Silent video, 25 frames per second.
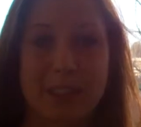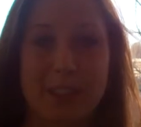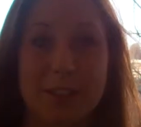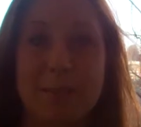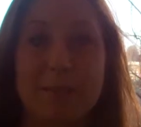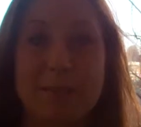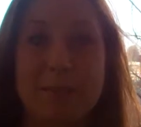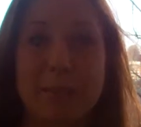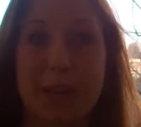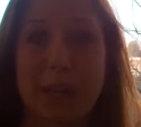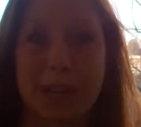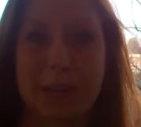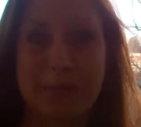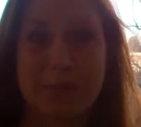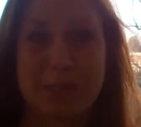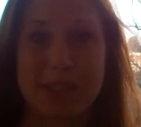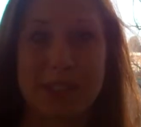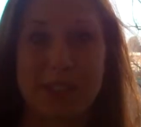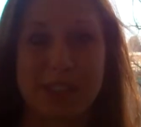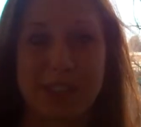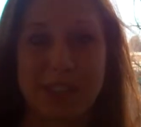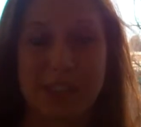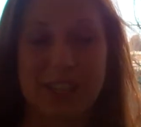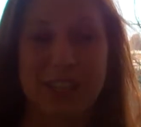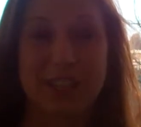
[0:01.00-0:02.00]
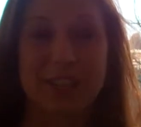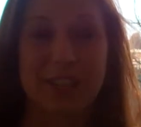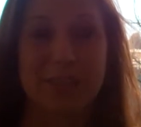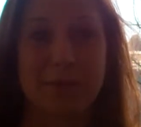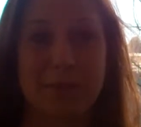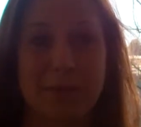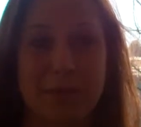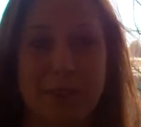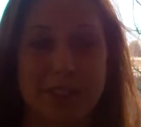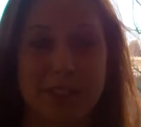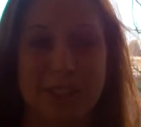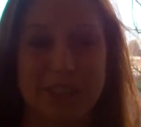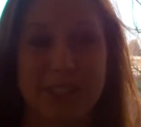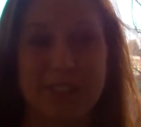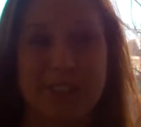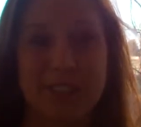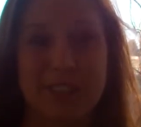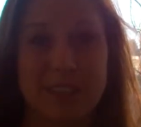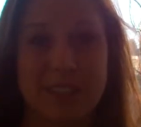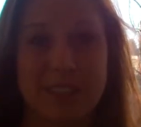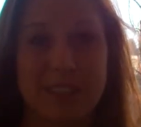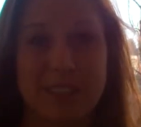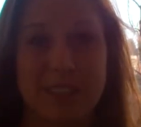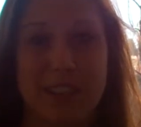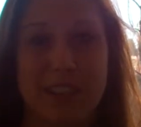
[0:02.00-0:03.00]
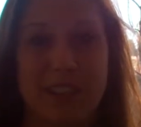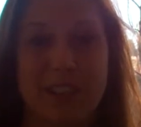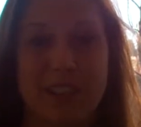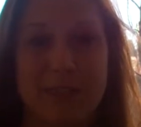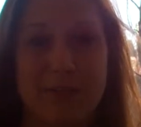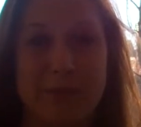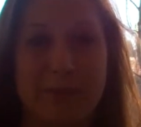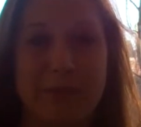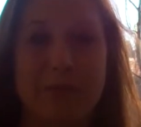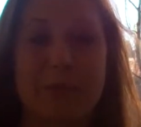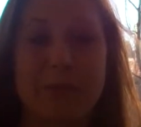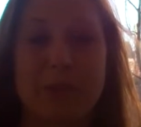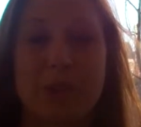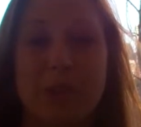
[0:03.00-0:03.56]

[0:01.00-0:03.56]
So my name is Jessica Ralston, and I'm from the